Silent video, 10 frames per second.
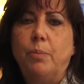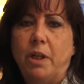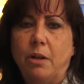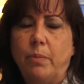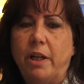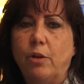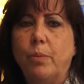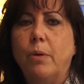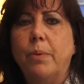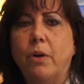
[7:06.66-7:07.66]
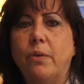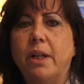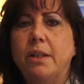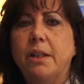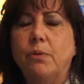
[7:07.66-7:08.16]
upon by the
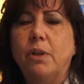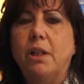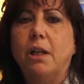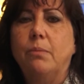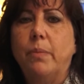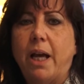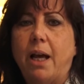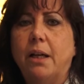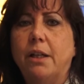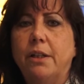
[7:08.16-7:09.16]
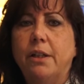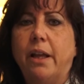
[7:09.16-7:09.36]
proponent, it would come back